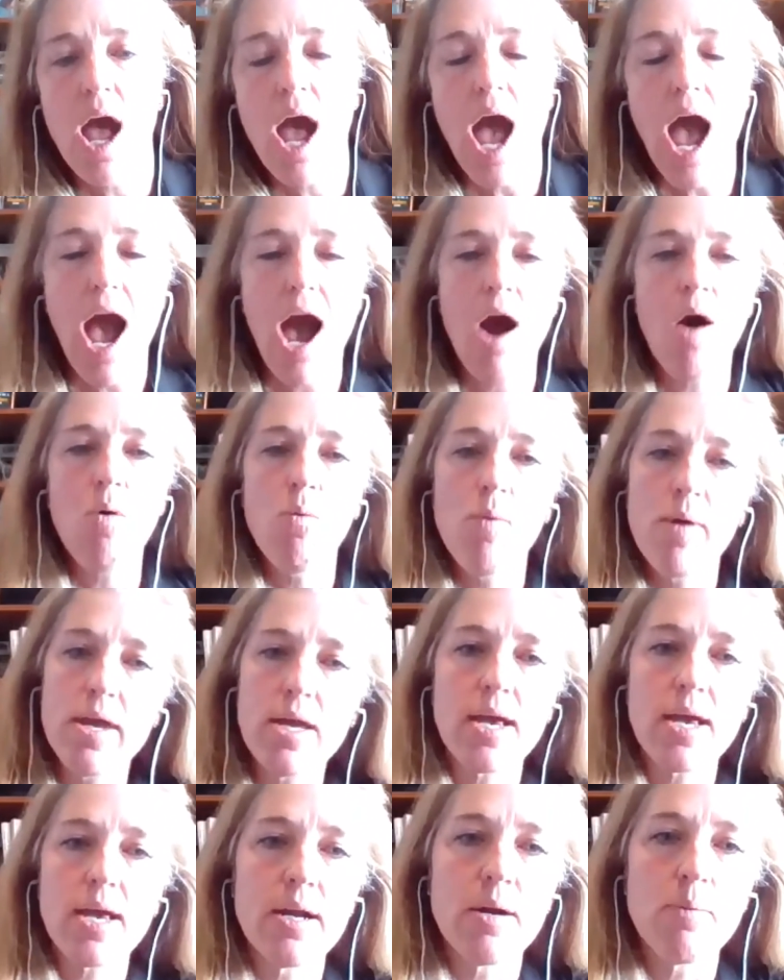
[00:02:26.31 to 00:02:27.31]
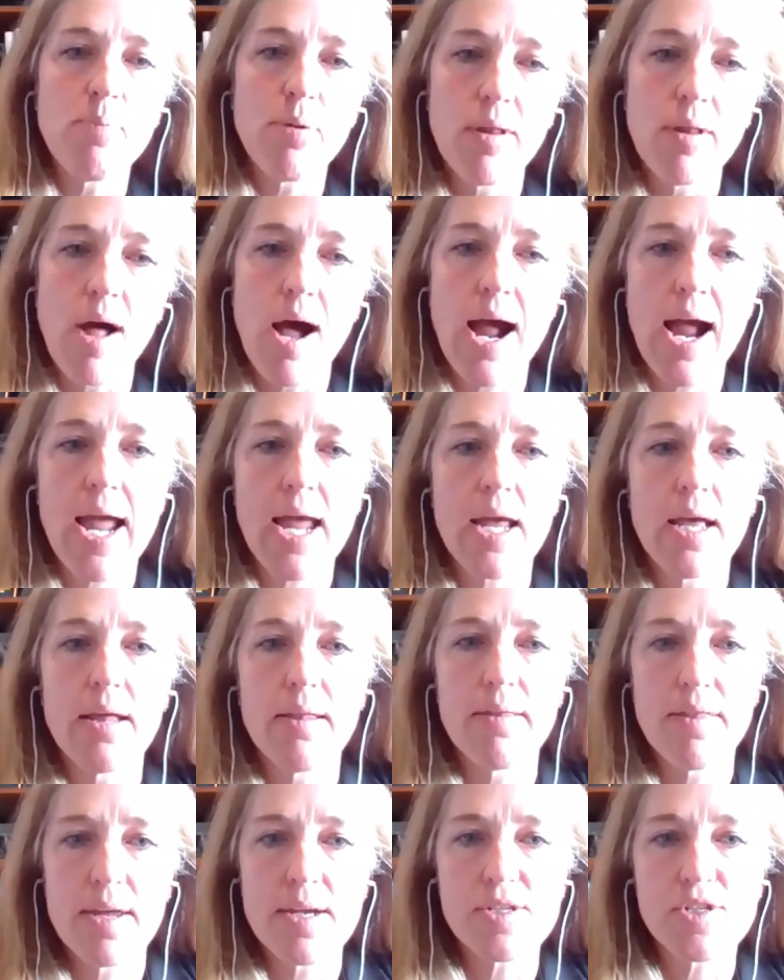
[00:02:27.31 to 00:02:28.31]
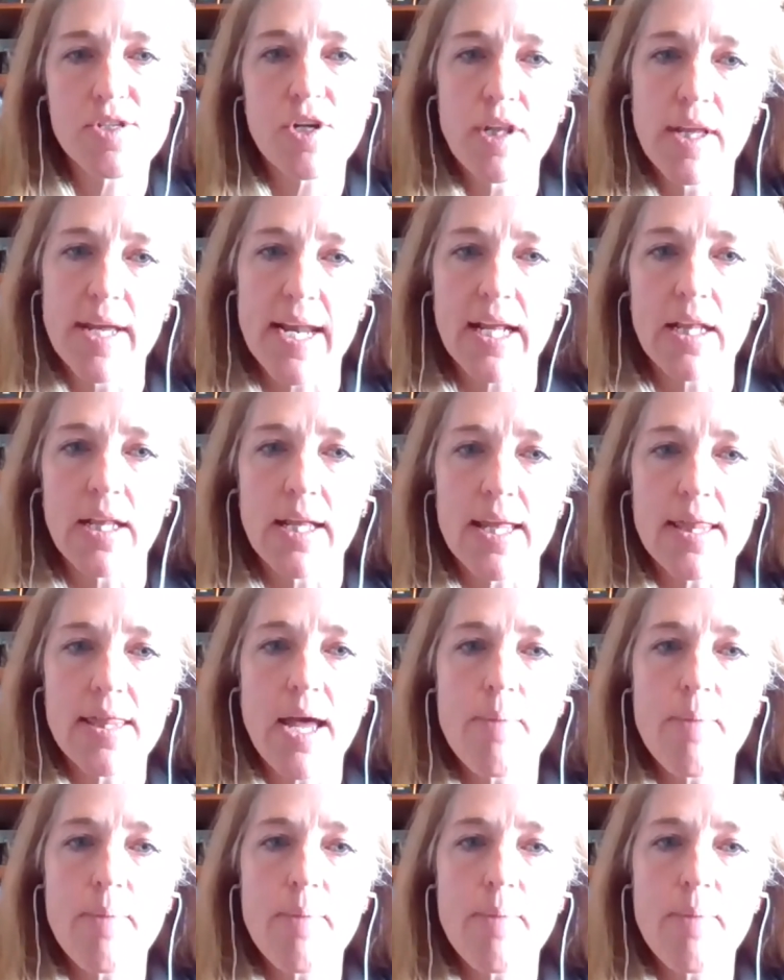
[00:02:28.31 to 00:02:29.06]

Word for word: how we can apply this clinically.